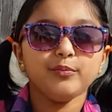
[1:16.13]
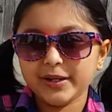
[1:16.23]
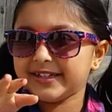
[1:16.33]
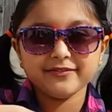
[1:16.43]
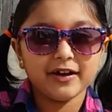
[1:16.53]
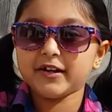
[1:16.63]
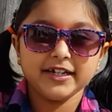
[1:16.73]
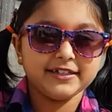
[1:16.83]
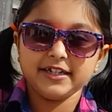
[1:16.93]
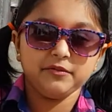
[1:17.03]
It's very
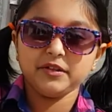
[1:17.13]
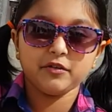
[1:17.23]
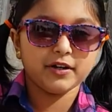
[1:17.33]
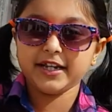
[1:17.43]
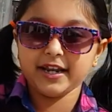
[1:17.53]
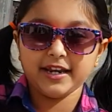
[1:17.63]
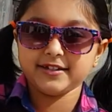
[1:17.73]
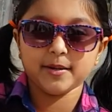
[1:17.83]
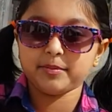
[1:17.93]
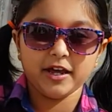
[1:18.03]
easy. We don't need any
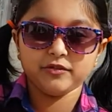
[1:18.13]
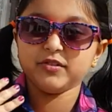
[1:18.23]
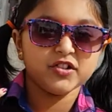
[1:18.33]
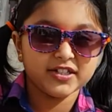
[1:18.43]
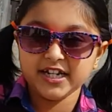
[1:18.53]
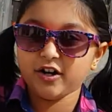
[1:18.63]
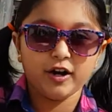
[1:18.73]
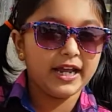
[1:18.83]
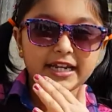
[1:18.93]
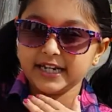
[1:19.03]
supplies. We just need our
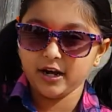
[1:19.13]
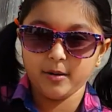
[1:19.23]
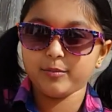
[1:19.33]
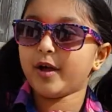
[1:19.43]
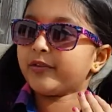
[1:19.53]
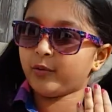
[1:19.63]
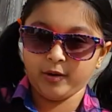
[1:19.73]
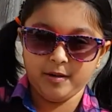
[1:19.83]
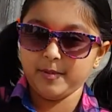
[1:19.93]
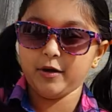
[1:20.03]
hand and our breath
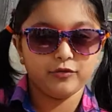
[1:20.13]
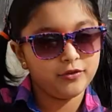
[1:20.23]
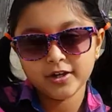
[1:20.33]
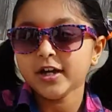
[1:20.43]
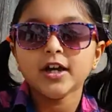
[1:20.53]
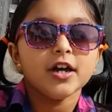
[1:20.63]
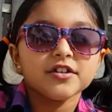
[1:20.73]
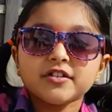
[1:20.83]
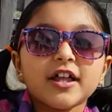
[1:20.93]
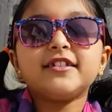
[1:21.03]
or our mouth.
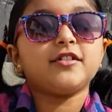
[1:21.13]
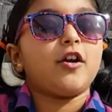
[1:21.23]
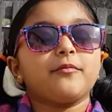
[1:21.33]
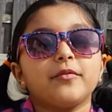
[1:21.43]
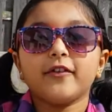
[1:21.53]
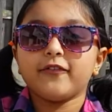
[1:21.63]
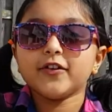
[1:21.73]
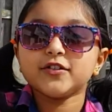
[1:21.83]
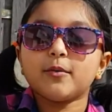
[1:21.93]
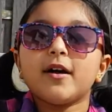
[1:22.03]
So let's start. The
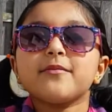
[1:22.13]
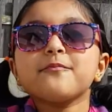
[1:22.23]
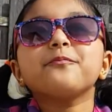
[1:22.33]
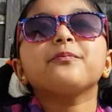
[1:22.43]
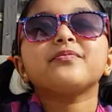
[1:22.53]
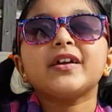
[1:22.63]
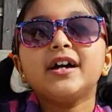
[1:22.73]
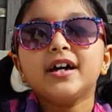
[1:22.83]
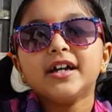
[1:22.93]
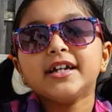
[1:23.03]
first one
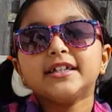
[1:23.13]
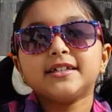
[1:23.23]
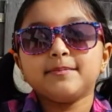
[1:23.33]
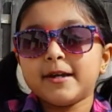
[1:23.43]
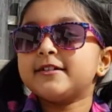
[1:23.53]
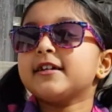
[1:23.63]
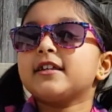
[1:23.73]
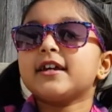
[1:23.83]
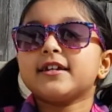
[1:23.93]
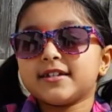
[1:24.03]
is
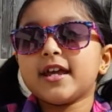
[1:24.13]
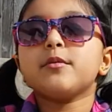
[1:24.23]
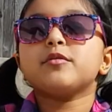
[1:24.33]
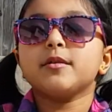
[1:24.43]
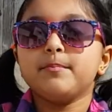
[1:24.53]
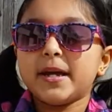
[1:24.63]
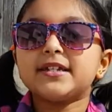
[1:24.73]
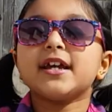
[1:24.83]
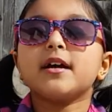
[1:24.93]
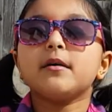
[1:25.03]
basically same with the
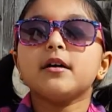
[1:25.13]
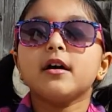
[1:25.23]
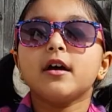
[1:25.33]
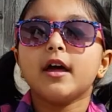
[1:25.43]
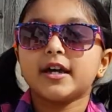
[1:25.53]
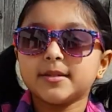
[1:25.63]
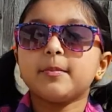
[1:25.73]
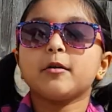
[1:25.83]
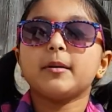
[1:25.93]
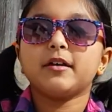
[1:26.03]
basic
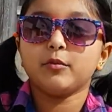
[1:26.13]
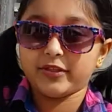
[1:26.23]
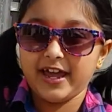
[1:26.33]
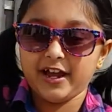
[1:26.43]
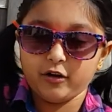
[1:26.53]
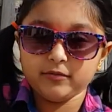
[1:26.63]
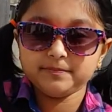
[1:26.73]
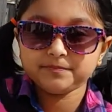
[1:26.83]
experiment with air.